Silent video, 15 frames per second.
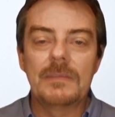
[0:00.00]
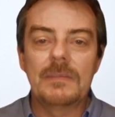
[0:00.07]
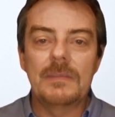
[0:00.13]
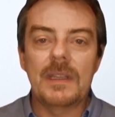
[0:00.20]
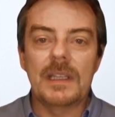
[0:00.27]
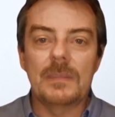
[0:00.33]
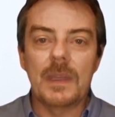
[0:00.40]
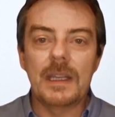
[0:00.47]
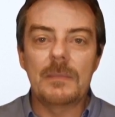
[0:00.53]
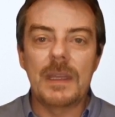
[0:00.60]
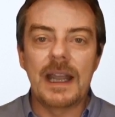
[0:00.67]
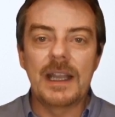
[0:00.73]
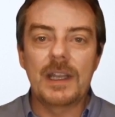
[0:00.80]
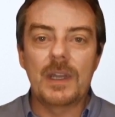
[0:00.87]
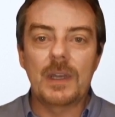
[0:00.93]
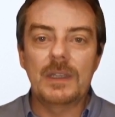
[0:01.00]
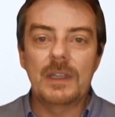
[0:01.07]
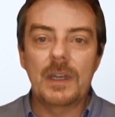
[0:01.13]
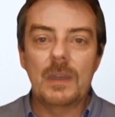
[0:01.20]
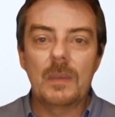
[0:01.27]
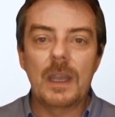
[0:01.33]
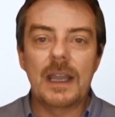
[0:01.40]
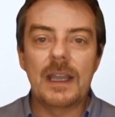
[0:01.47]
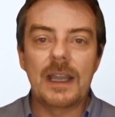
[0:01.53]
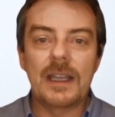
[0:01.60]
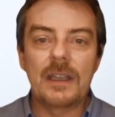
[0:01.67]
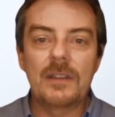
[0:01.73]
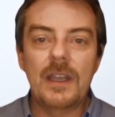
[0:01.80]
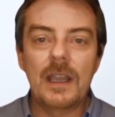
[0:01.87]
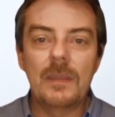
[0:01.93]
The sprint being your 2-weekly
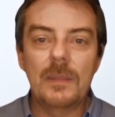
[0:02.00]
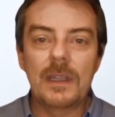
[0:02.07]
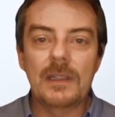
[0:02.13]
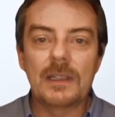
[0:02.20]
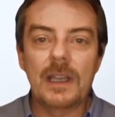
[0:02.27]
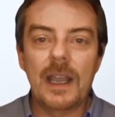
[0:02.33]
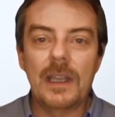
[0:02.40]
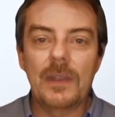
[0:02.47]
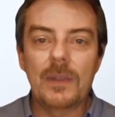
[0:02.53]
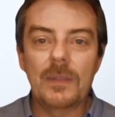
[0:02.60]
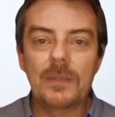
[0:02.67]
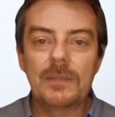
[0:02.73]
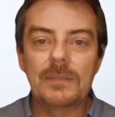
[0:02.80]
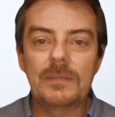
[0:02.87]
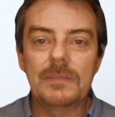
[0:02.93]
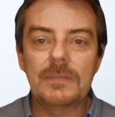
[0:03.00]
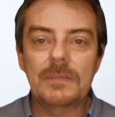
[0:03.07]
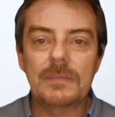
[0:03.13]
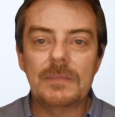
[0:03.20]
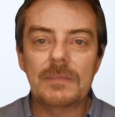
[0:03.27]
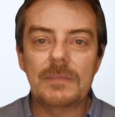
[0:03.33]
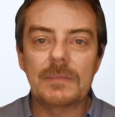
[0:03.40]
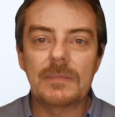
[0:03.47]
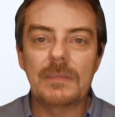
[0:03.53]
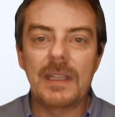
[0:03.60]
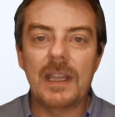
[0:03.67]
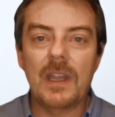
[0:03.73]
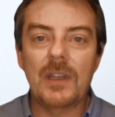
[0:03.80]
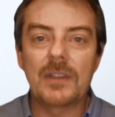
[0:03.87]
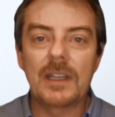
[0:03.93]
development cycle.
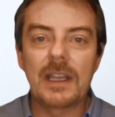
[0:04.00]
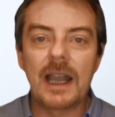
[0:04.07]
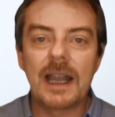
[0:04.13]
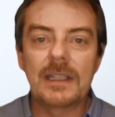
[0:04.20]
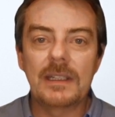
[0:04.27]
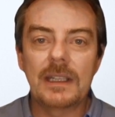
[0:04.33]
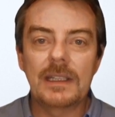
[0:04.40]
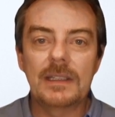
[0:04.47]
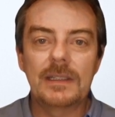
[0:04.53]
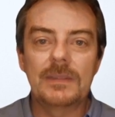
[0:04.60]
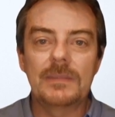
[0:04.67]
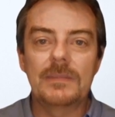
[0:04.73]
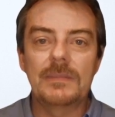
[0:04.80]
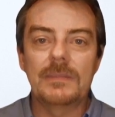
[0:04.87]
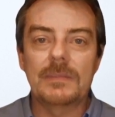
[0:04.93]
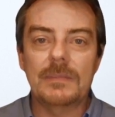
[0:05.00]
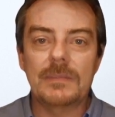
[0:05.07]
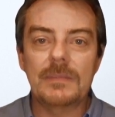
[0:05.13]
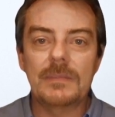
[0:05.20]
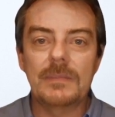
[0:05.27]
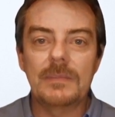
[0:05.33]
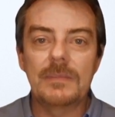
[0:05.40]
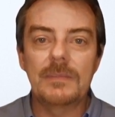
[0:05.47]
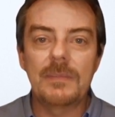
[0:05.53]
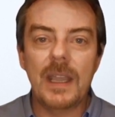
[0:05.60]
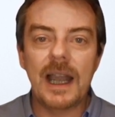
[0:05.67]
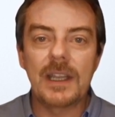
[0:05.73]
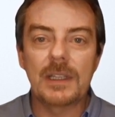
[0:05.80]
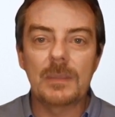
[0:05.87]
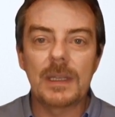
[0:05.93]
In often cases,
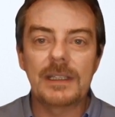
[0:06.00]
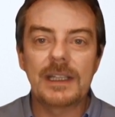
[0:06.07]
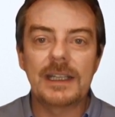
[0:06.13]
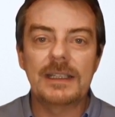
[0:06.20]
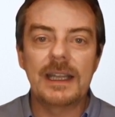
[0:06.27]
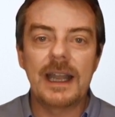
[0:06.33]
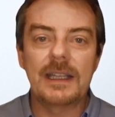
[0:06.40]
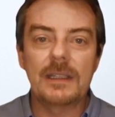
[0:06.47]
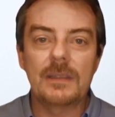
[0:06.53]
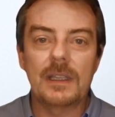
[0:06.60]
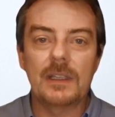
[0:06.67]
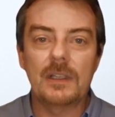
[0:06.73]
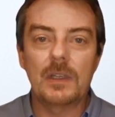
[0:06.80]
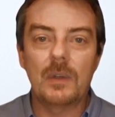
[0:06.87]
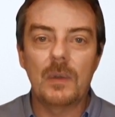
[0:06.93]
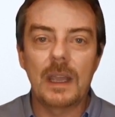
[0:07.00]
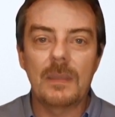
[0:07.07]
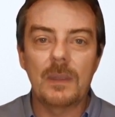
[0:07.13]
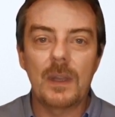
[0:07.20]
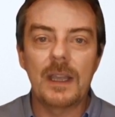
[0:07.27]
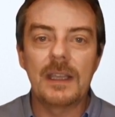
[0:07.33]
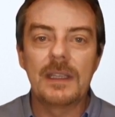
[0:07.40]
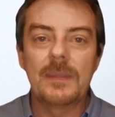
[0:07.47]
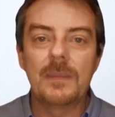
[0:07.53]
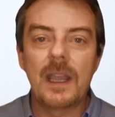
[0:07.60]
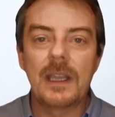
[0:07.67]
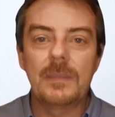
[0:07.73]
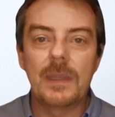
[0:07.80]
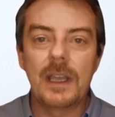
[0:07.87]
management dictates that story points must be